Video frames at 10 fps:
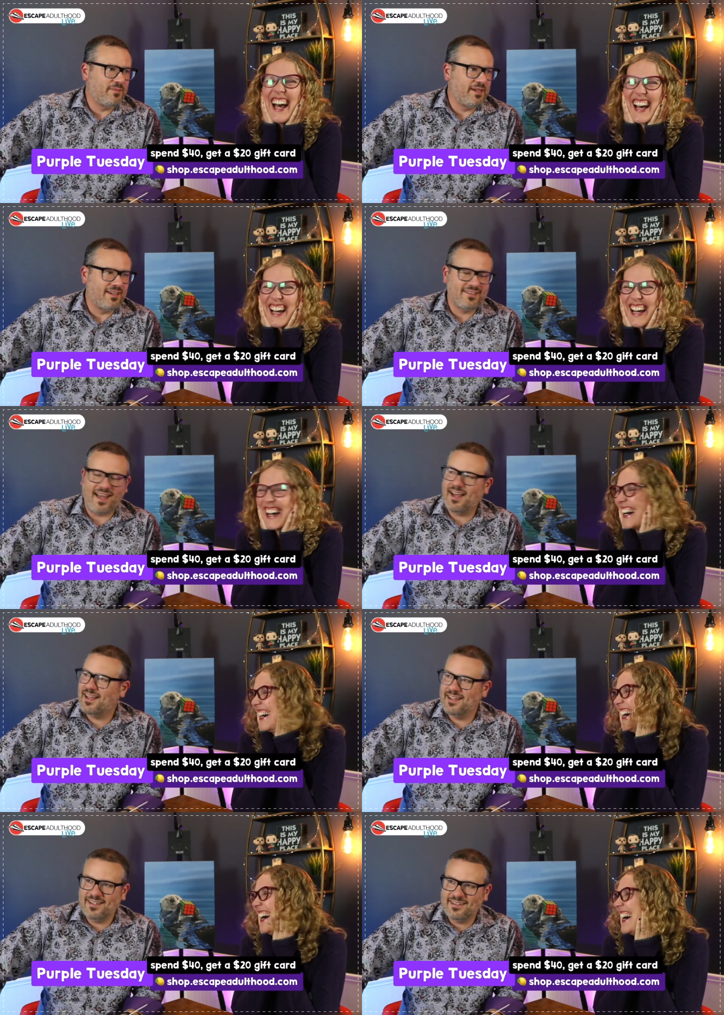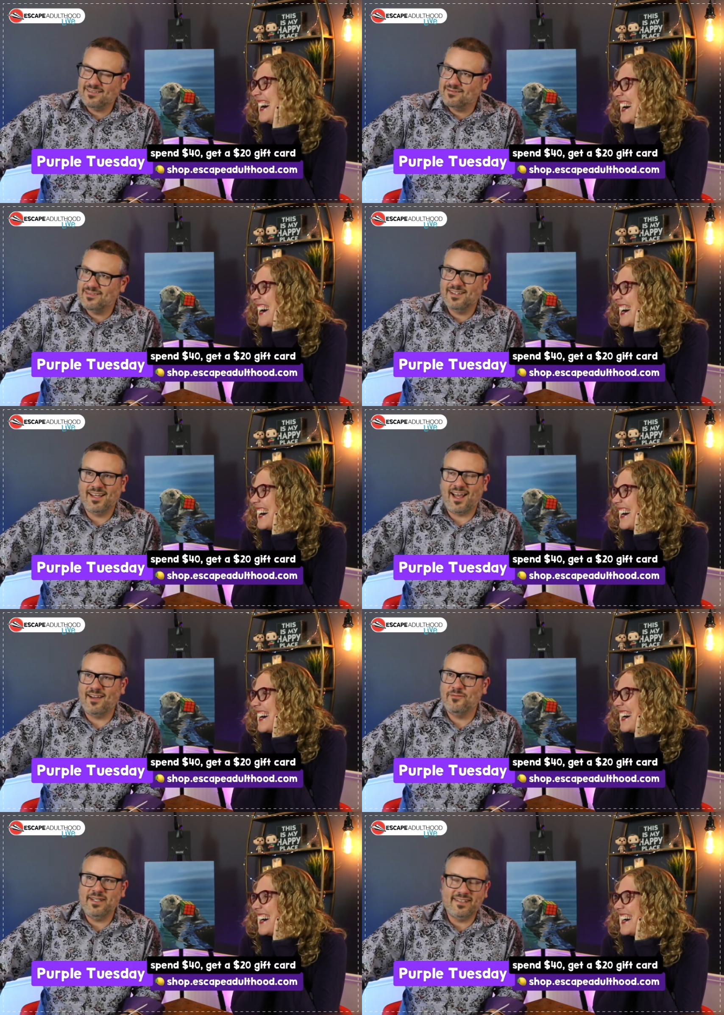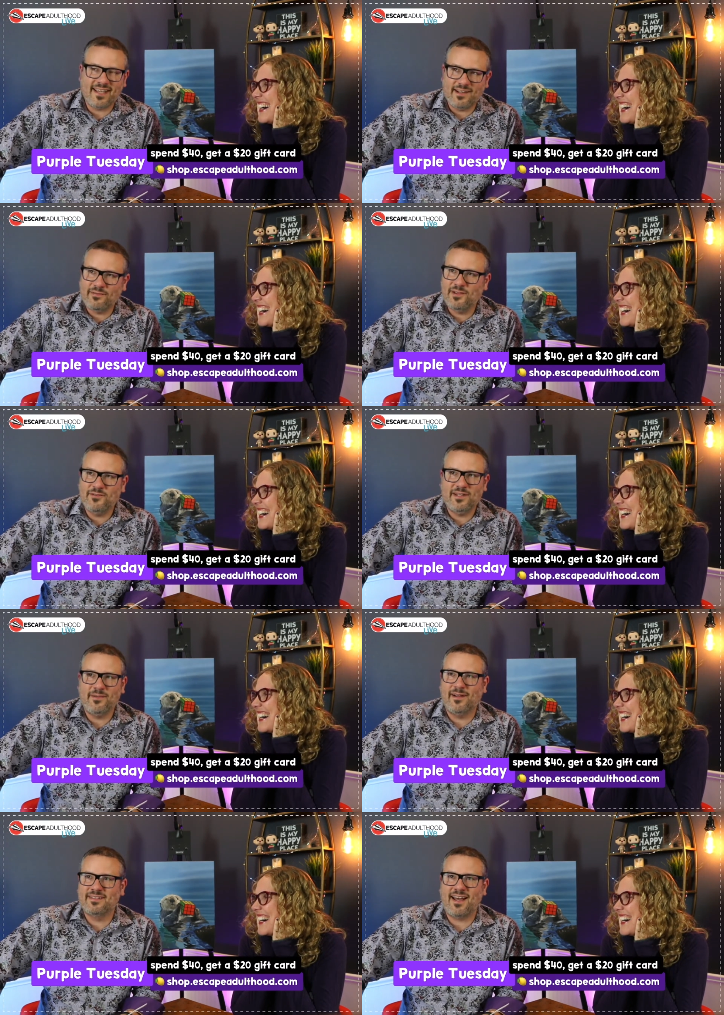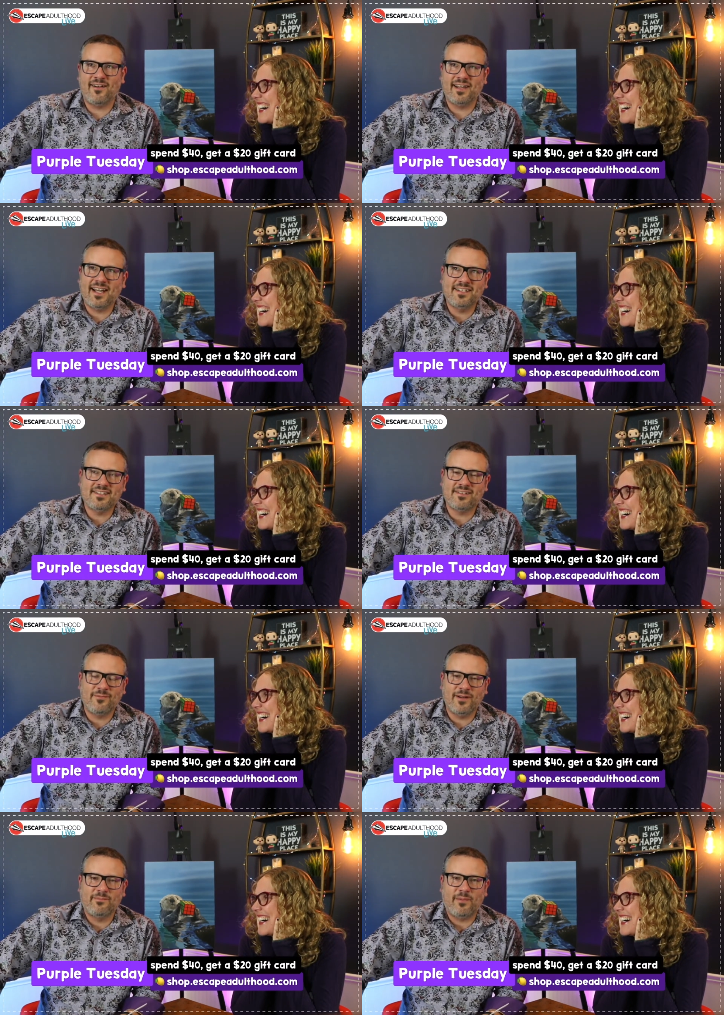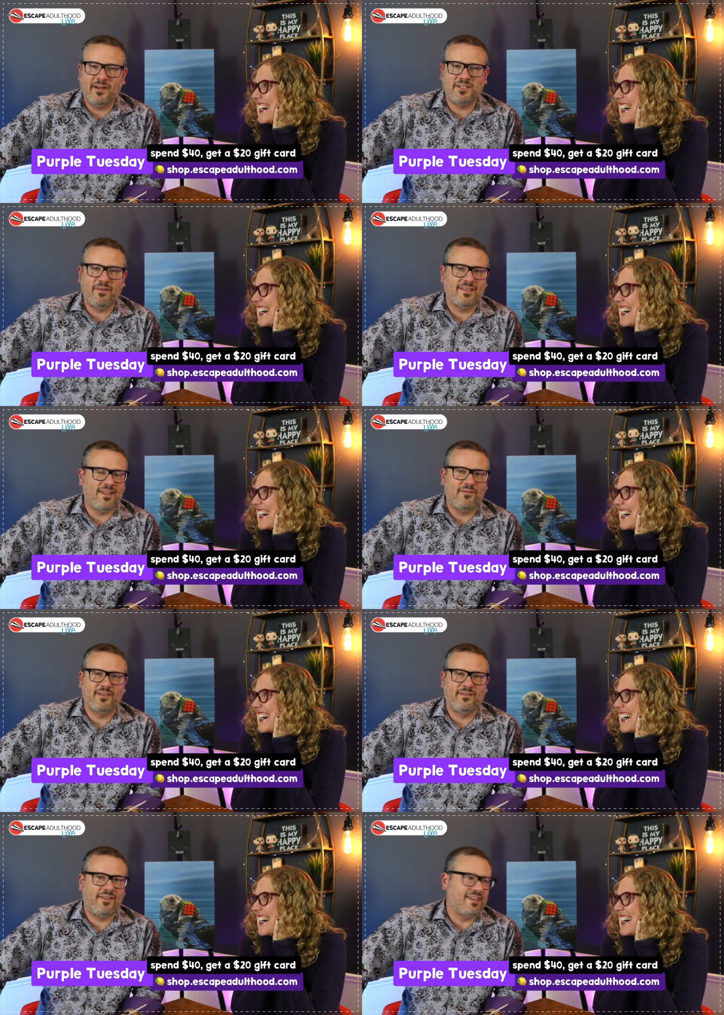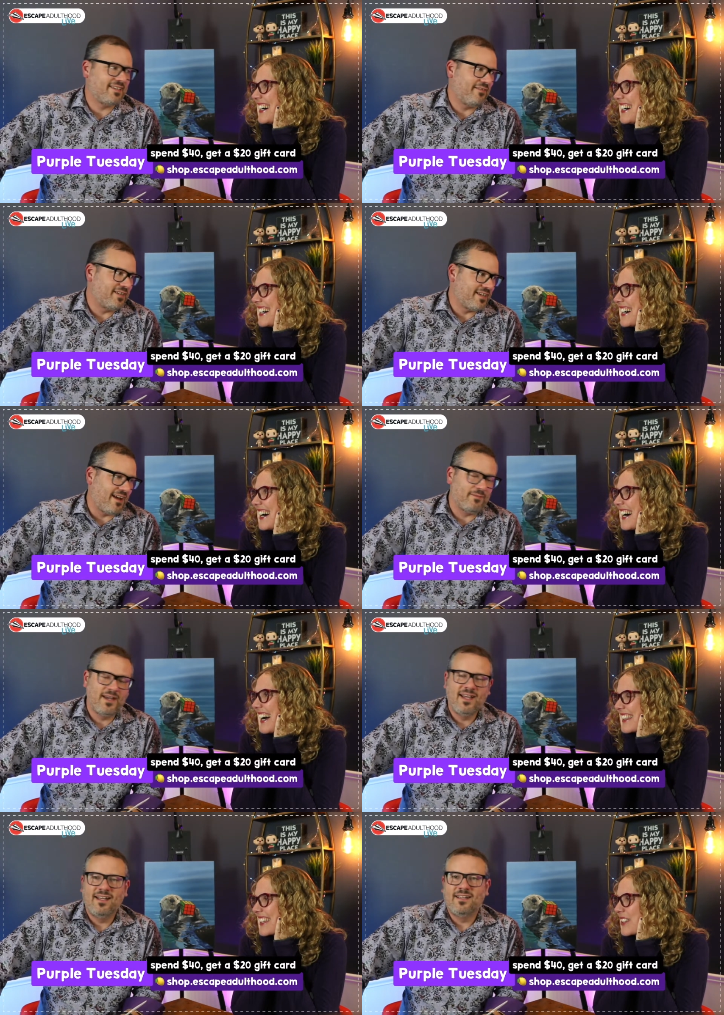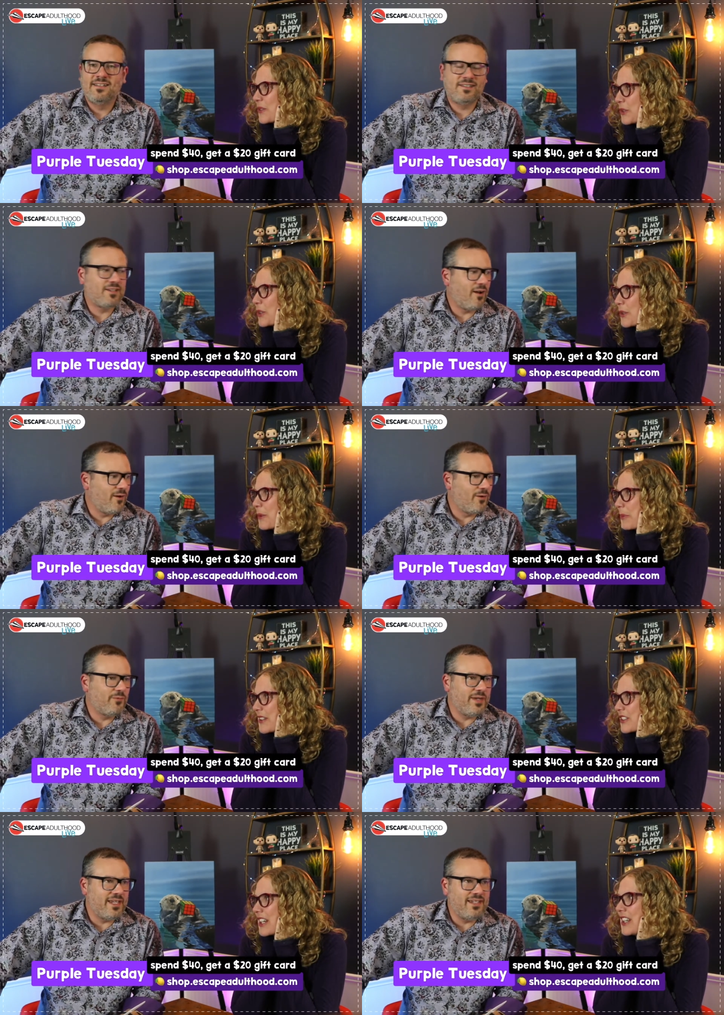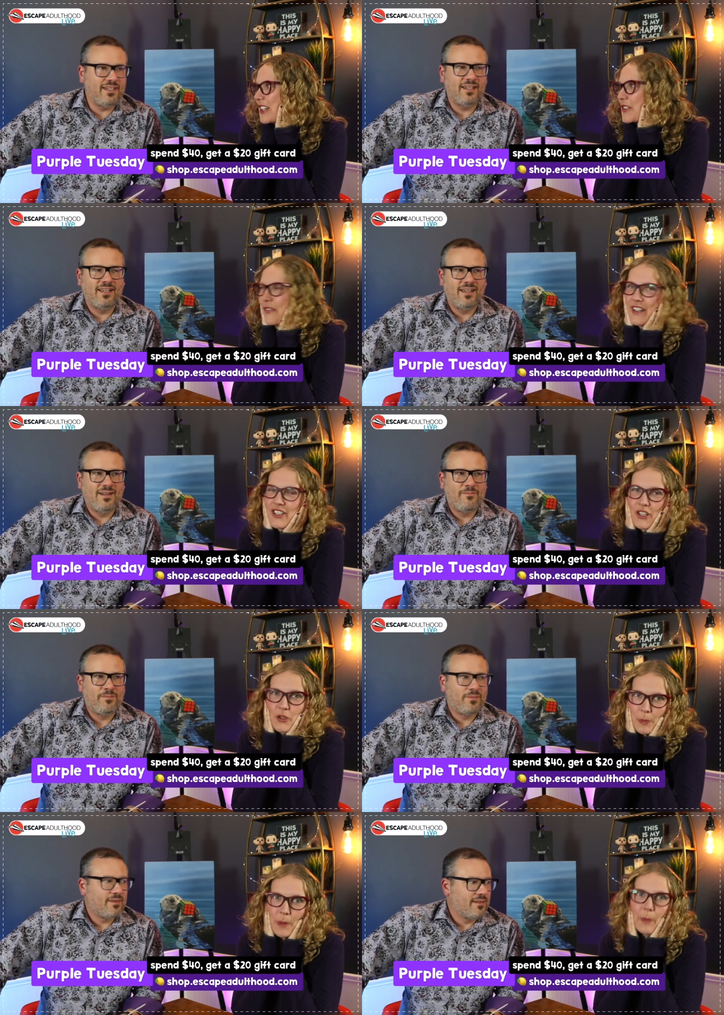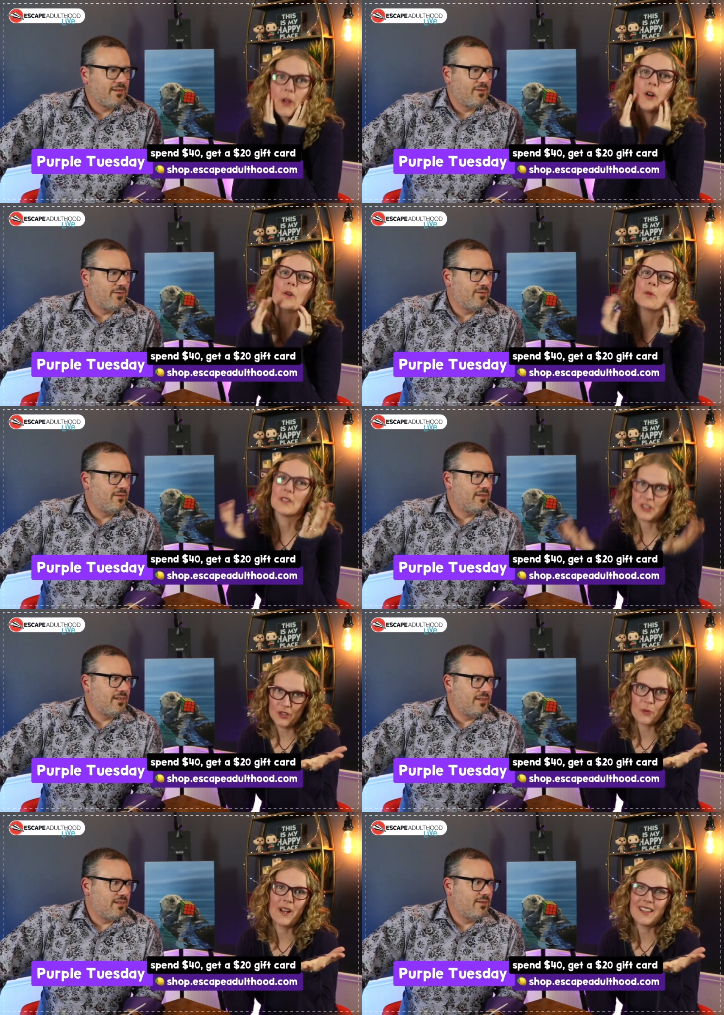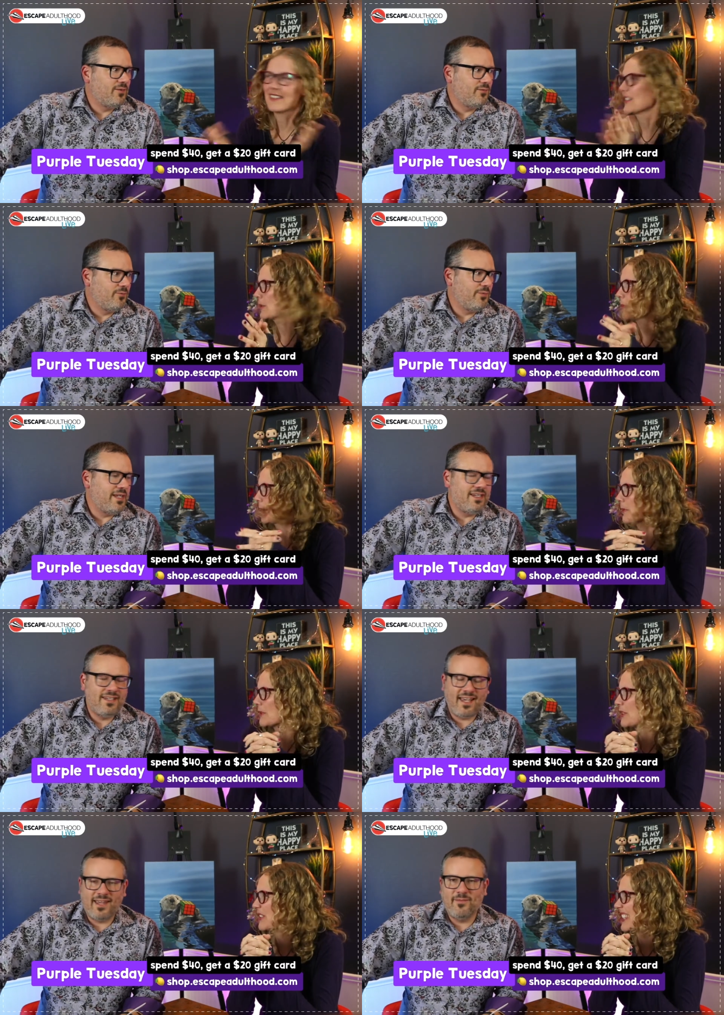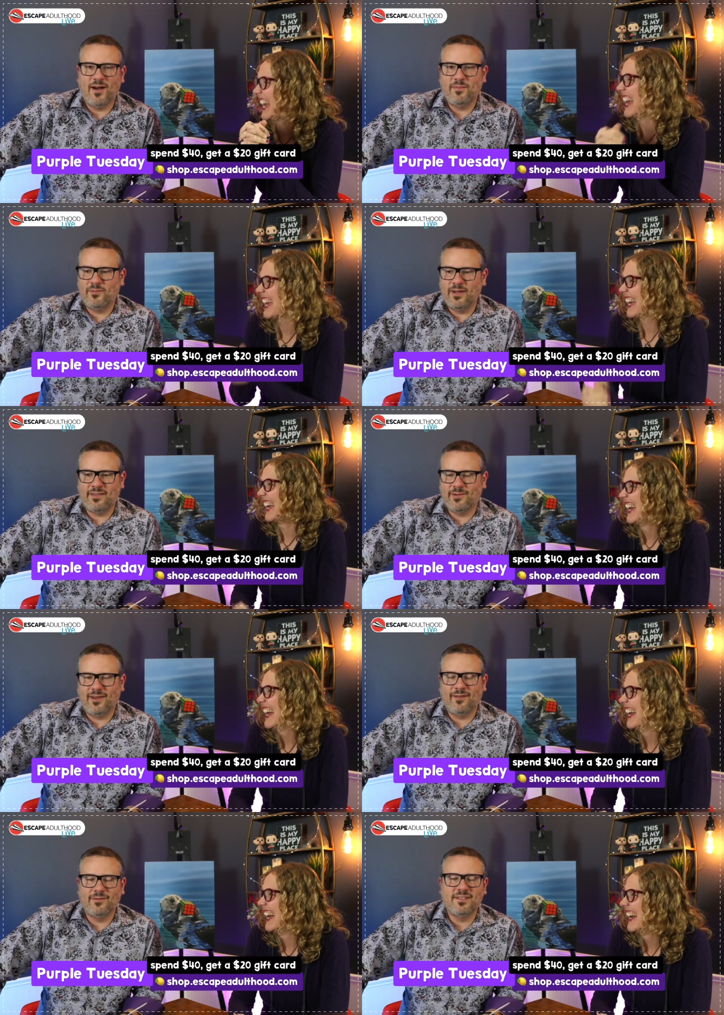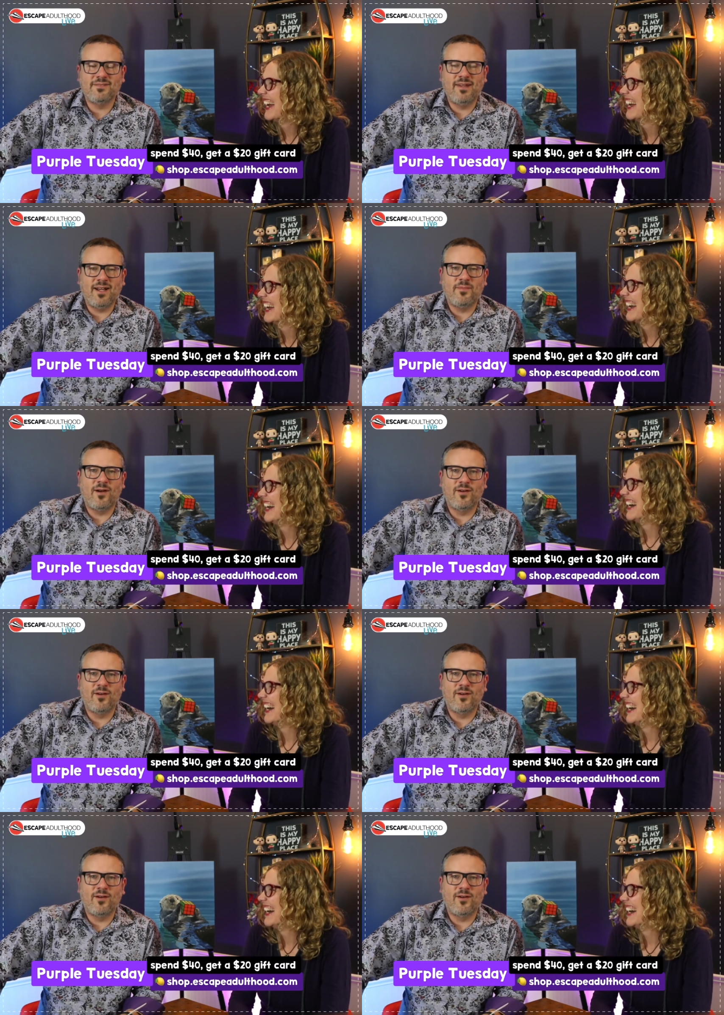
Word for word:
Speaker 1: because I, we send a few emails out, and I just want to punch myself in the face every time.
Speaker 2: I think you do. So punch, we, and then your face turns purple, which is why this is. we Tuesday. came up
Speaker 1: with we're like we'll just make up our